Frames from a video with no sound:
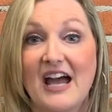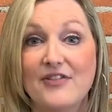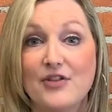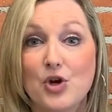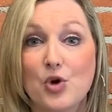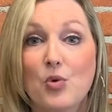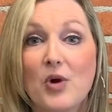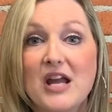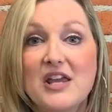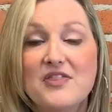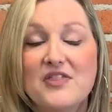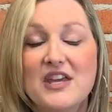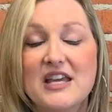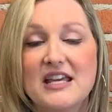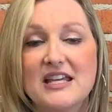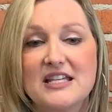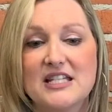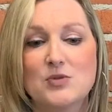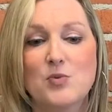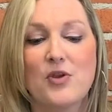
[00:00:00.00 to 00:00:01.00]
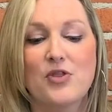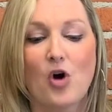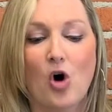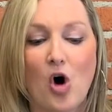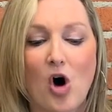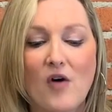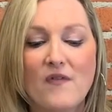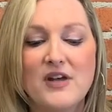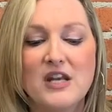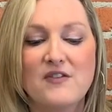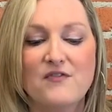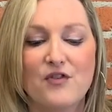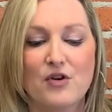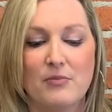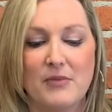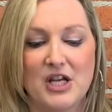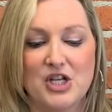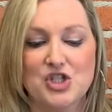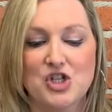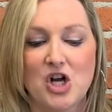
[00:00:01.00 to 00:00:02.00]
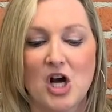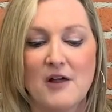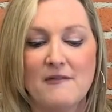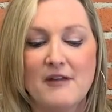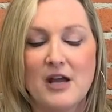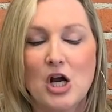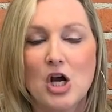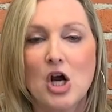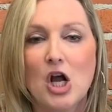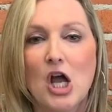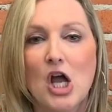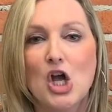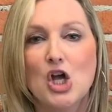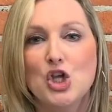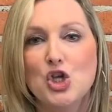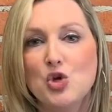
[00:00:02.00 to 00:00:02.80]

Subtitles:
And the great thing is with all that information on there,